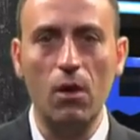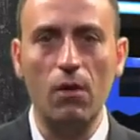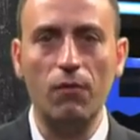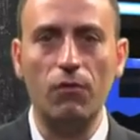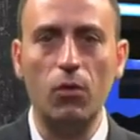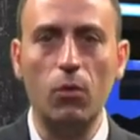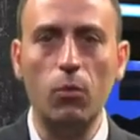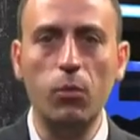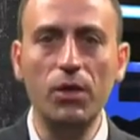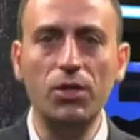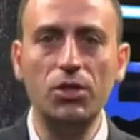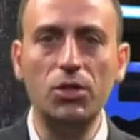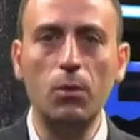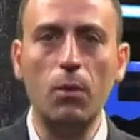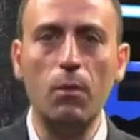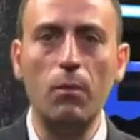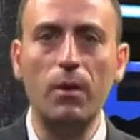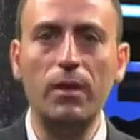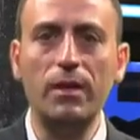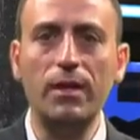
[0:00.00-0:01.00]
for which we
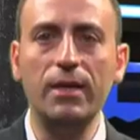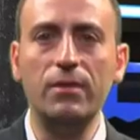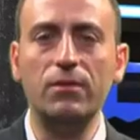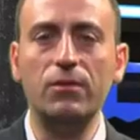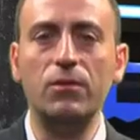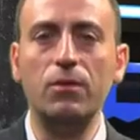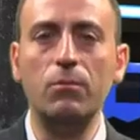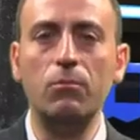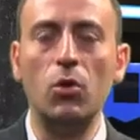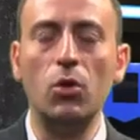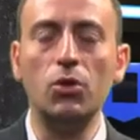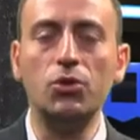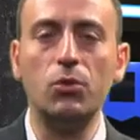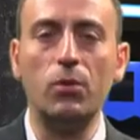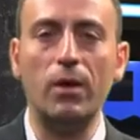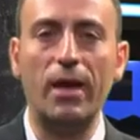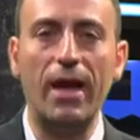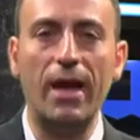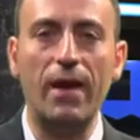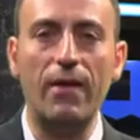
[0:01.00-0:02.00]
will need the
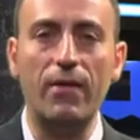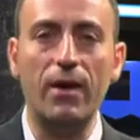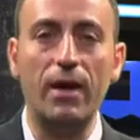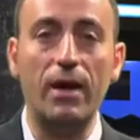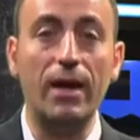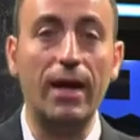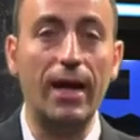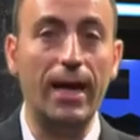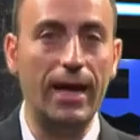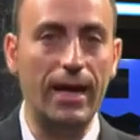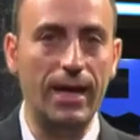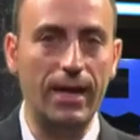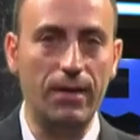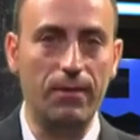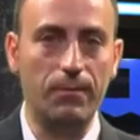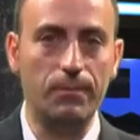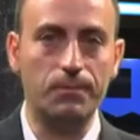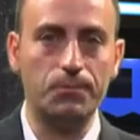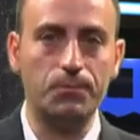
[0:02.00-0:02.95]
module area A.